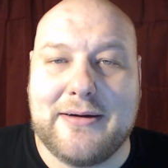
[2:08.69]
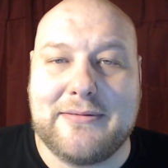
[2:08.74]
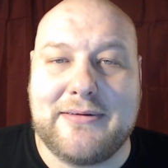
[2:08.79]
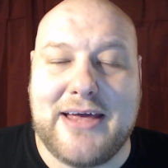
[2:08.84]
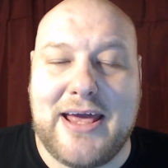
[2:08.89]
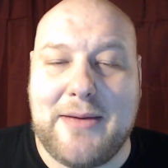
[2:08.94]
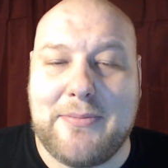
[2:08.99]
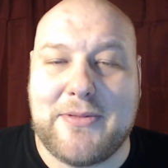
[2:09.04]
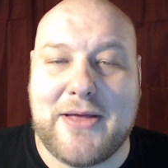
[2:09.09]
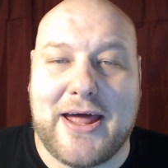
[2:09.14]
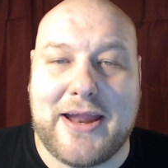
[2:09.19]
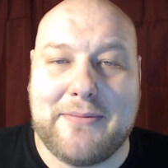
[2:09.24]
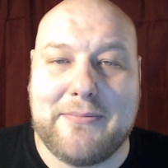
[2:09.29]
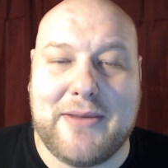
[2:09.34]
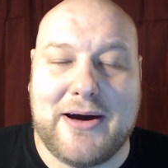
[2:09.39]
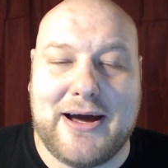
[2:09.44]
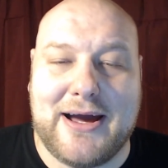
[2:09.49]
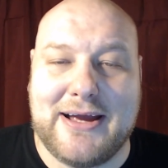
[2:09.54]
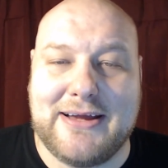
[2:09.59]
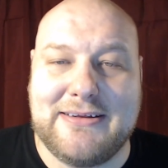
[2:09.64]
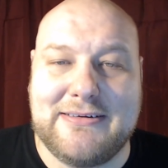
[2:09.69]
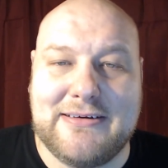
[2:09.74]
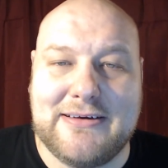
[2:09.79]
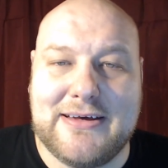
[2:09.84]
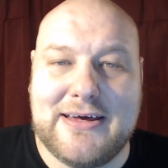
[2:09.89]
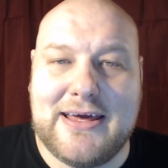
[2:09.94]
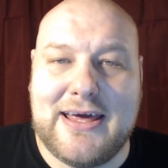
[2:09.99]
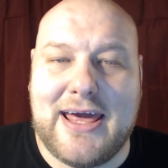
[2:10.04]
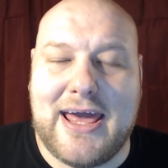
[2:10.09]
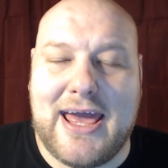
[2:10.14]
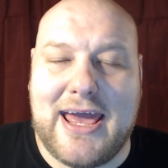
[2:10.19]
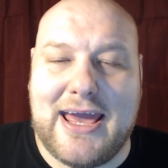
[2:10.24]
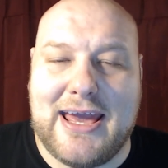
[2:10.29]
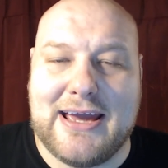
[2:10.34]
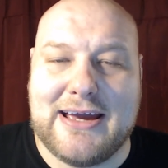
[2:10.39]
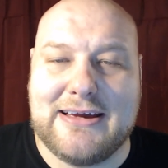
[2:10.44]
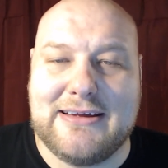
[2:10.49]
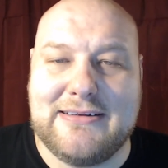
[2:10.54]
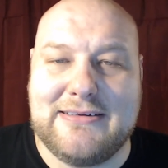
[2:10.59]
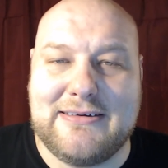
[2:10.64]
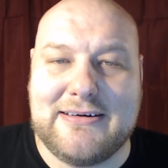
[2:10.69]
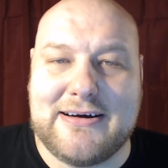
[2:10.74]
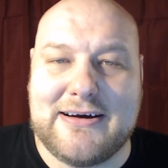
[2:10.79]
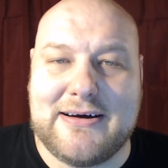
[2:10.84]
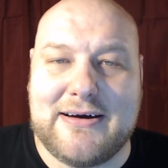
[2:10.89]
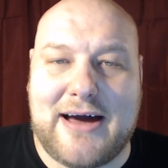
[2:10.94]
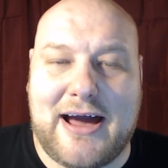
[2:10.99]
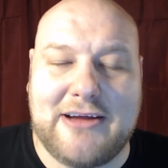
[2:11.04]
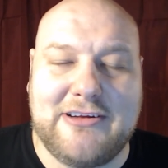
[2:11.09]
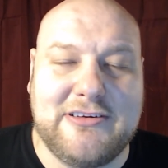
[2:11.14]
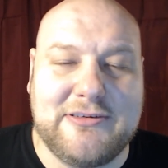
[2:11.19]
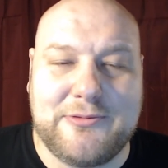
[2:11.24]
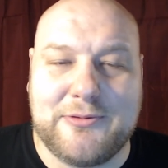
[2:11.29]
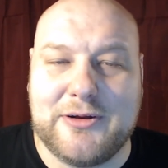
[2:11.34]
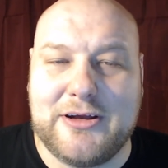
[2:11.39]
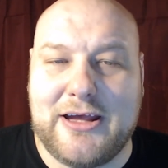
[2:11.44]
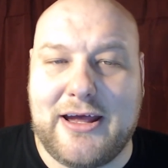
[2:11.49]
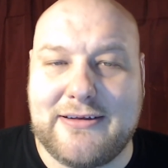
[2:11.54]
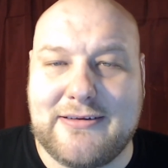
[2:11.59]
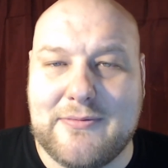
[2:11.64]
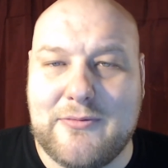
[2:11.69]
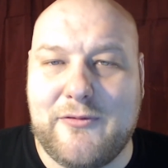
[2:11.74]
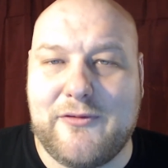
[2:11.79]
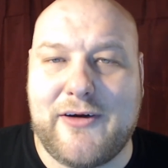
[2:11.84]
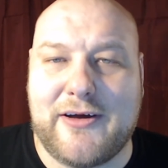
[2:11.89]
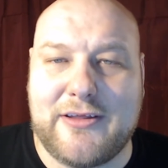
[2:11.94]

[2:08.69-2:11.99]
Keep that in mind. And I just really liked the movie.